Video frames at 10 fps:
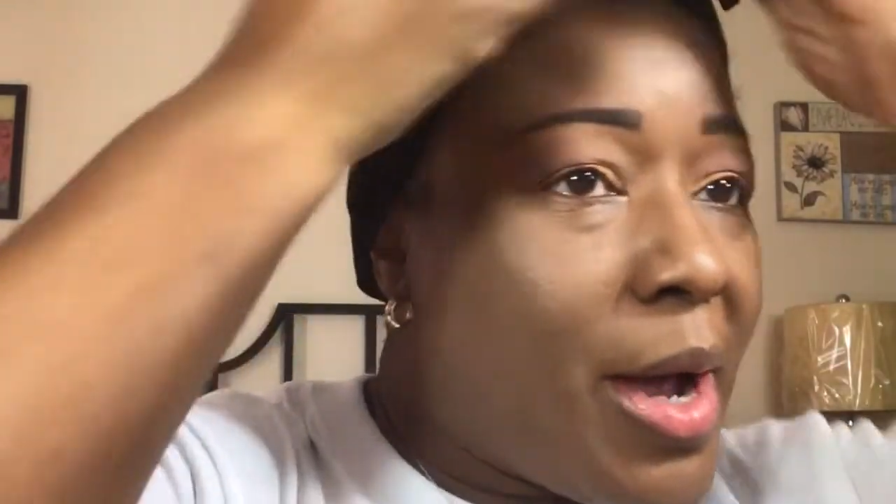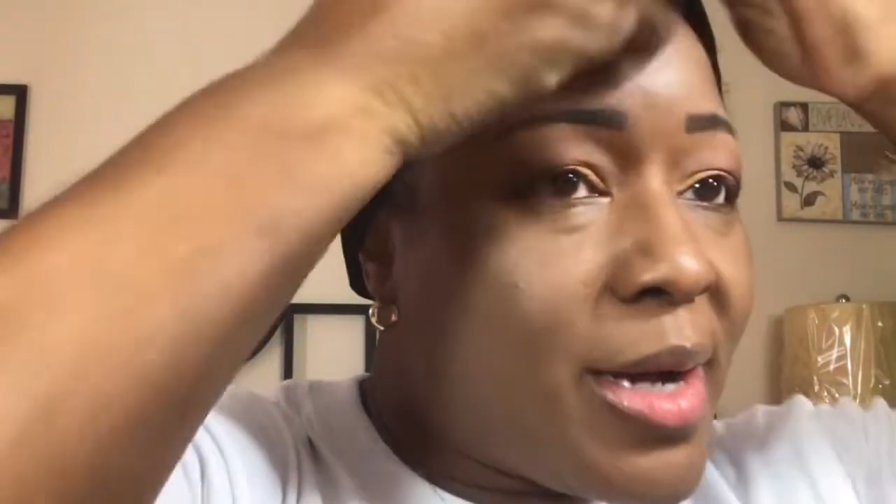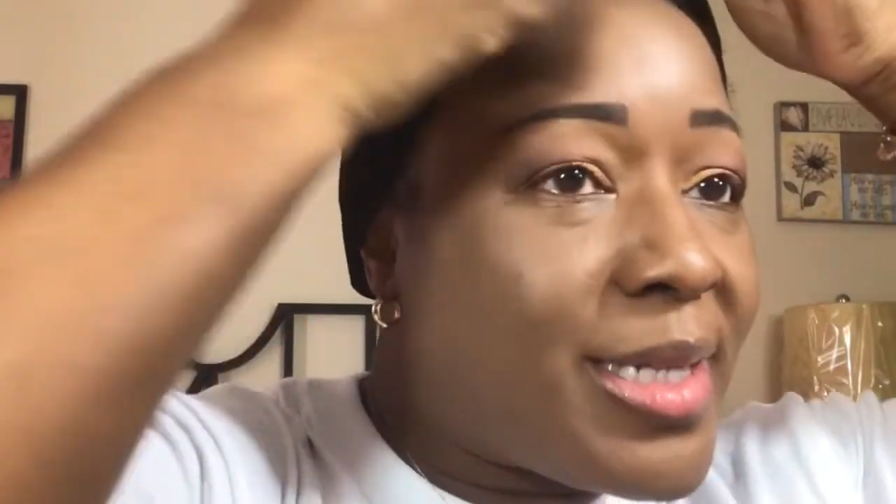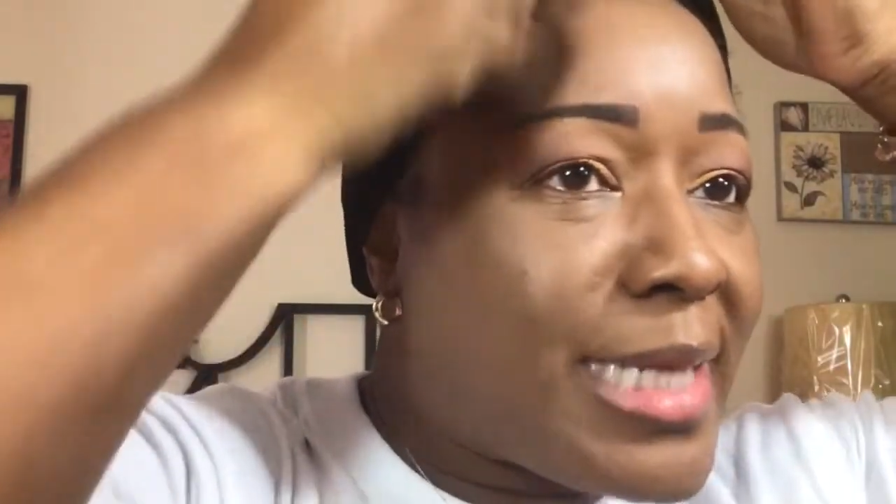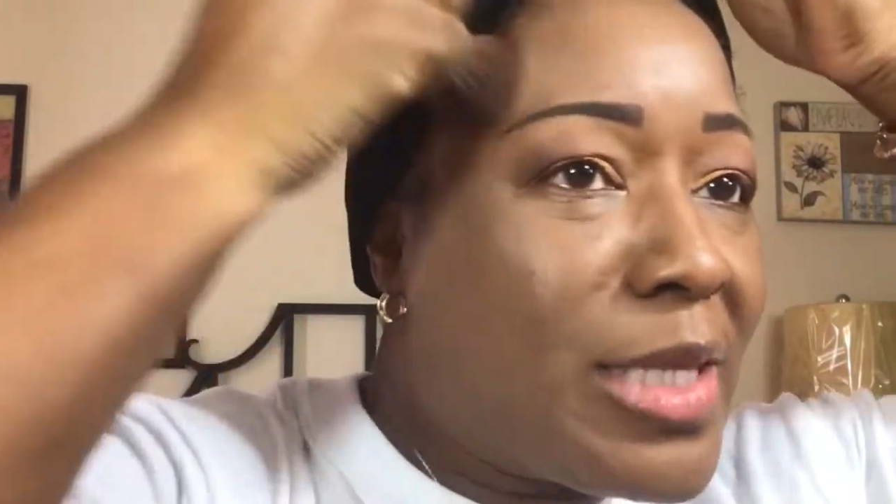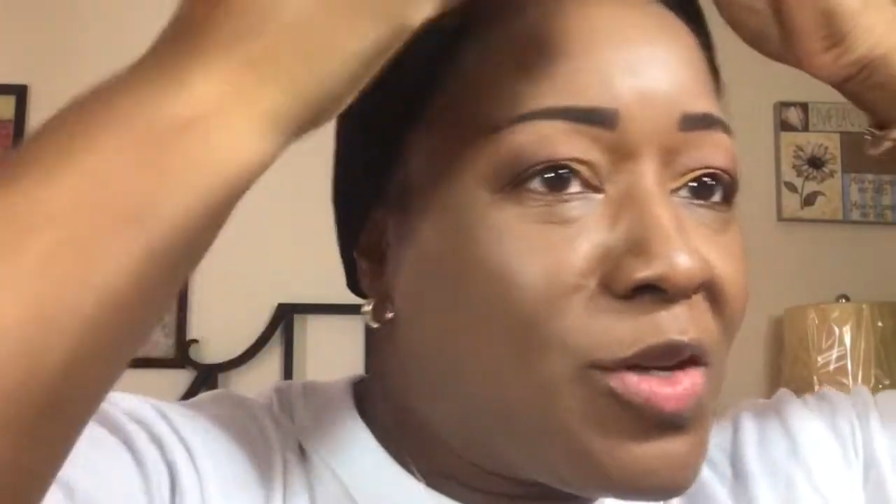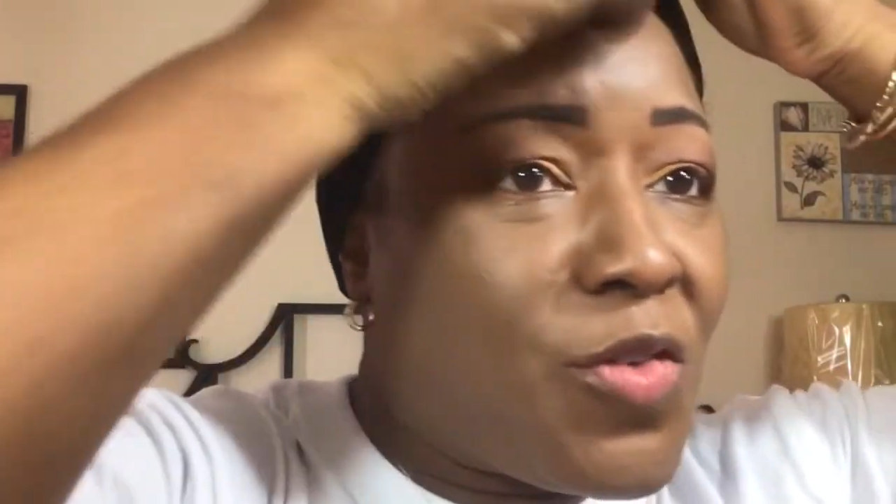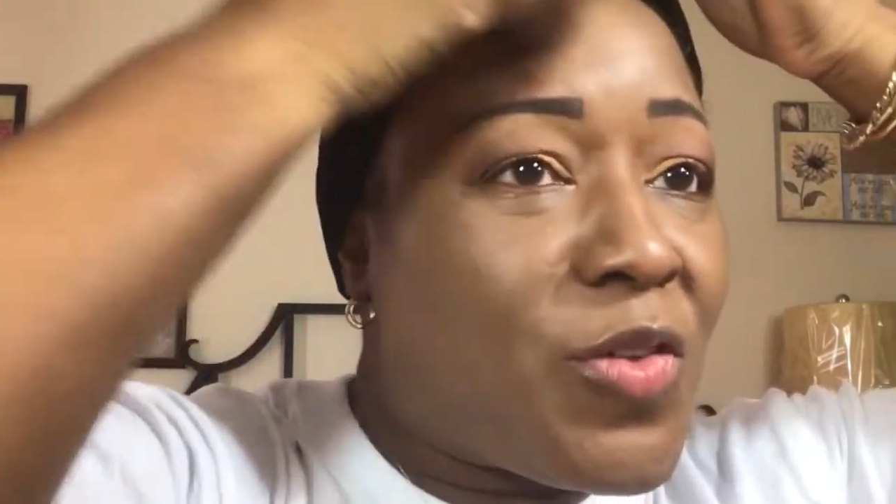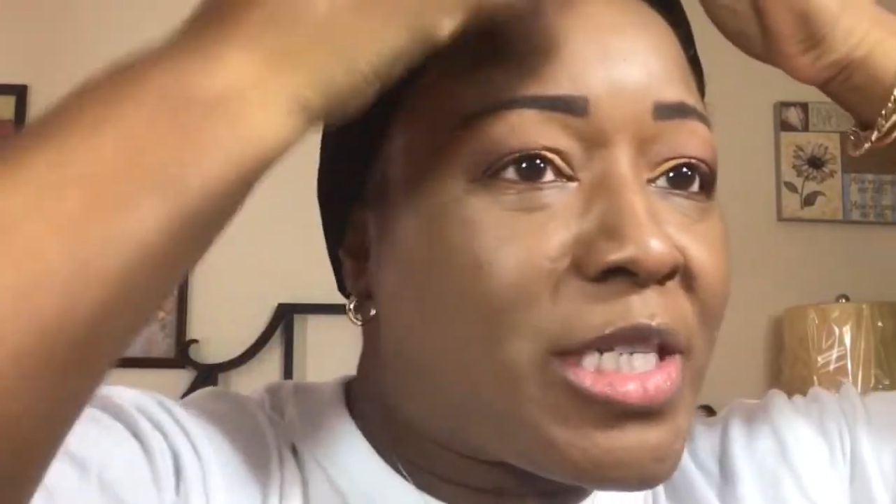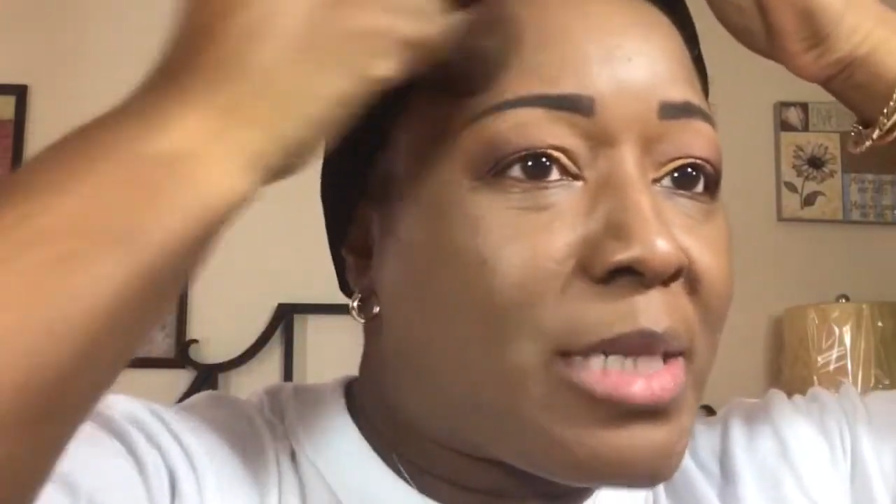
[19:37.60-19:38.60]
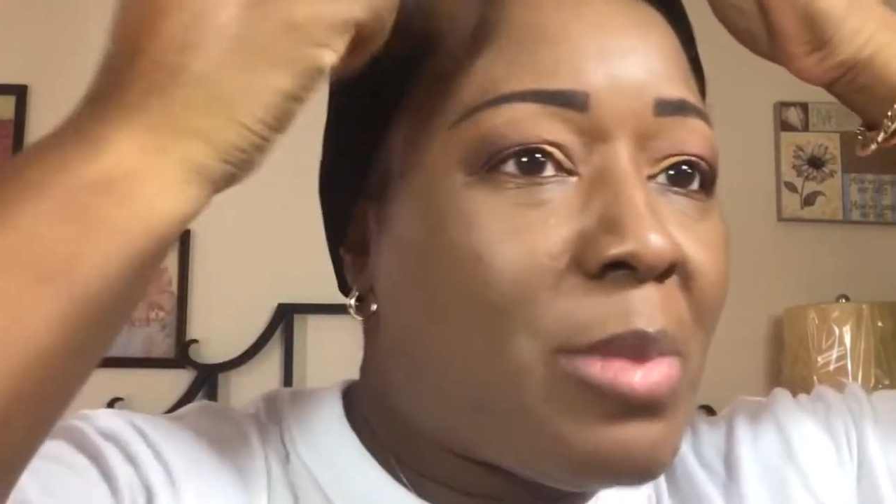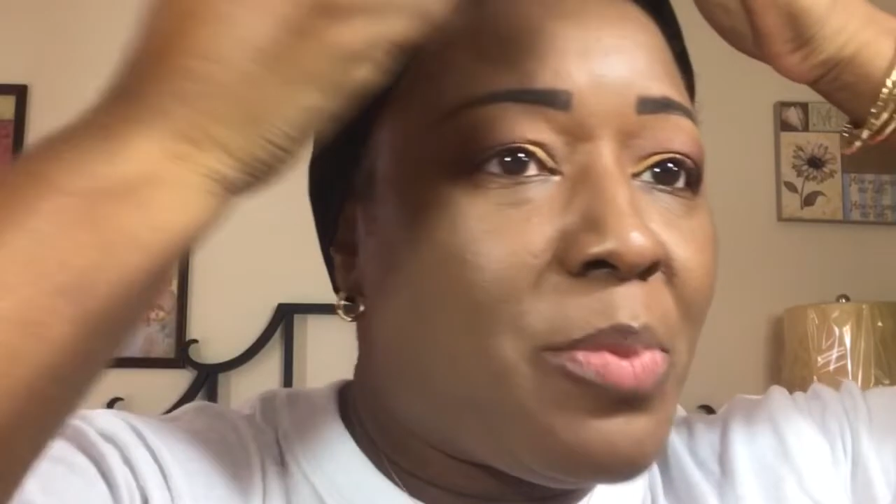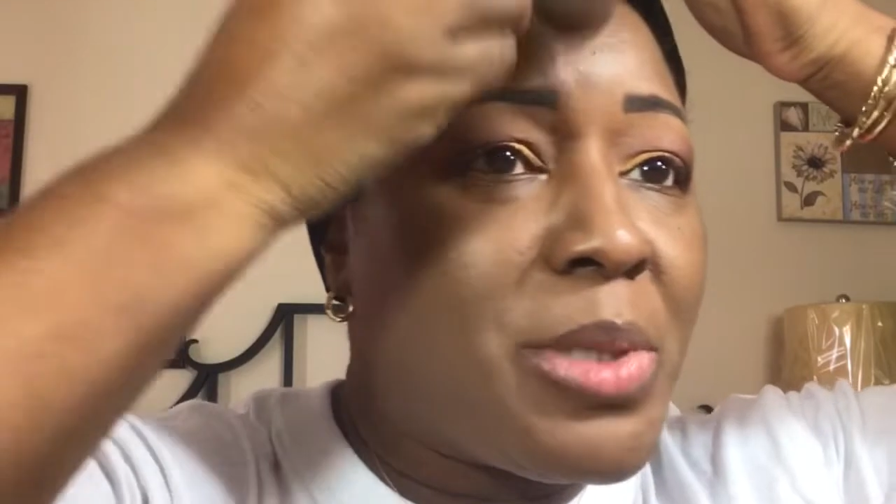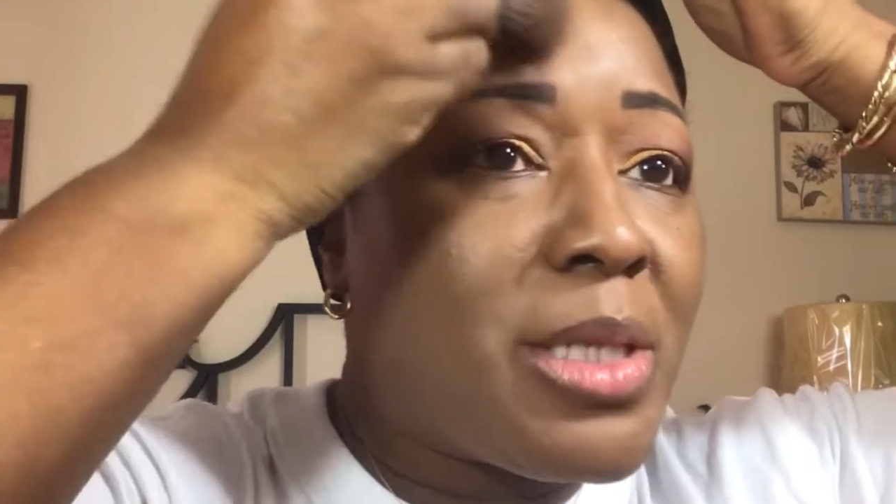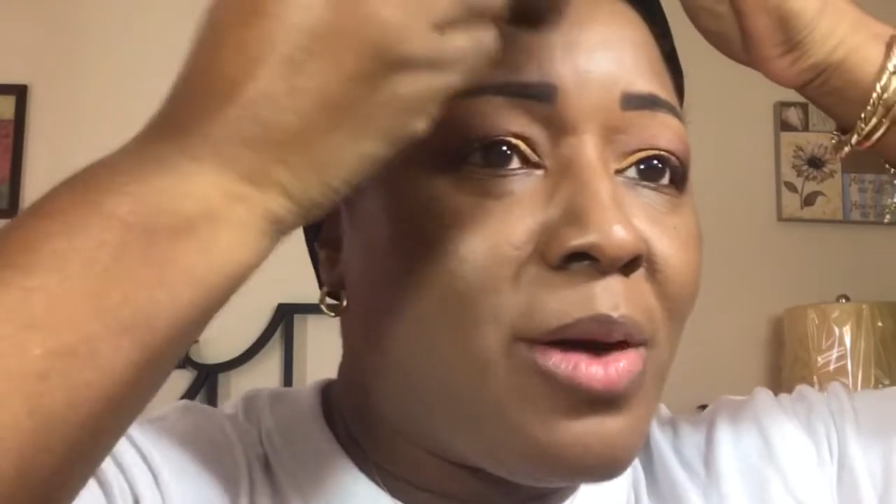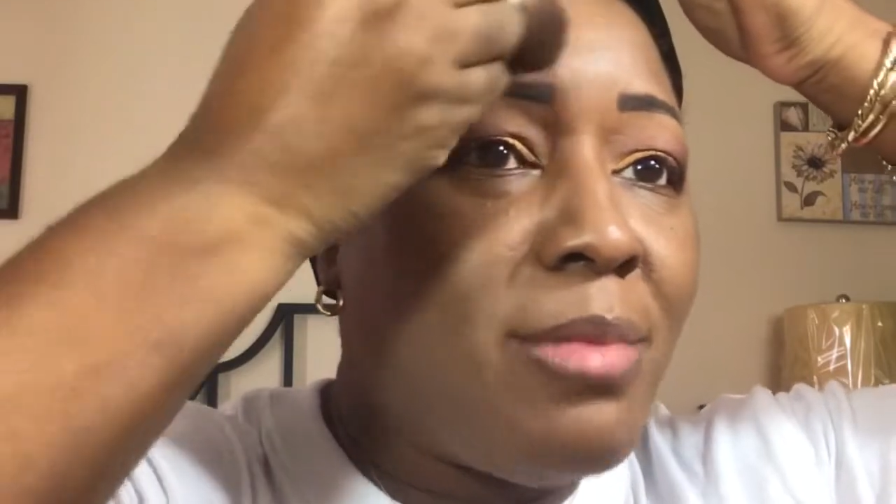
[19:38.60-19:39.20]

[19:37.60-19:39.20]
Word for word: Cause I know the first time I put it on,